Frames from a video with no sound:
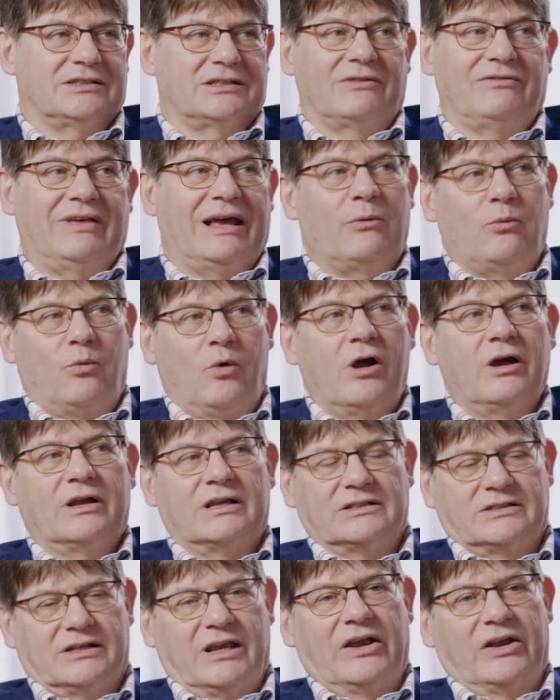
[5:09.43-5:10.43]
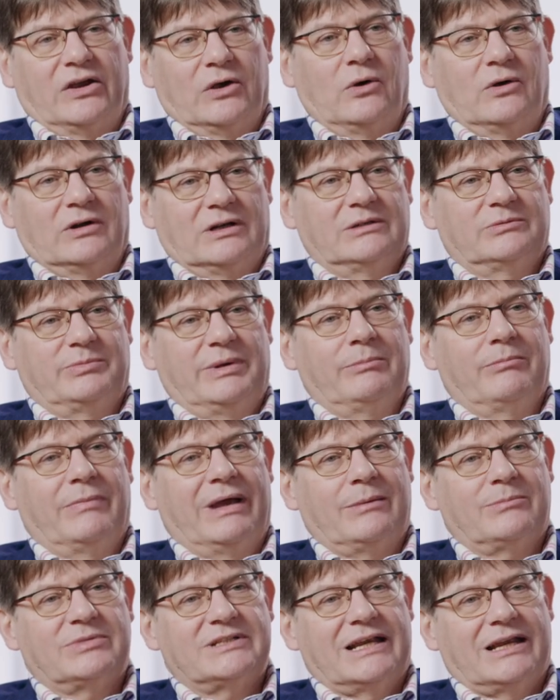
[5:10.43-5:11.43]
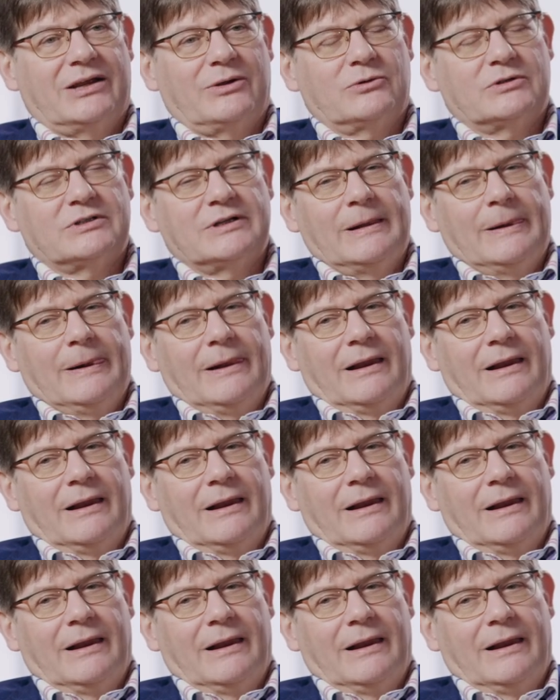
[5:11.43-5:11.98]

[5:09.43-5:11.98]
So that work is going on, it's been mapped out.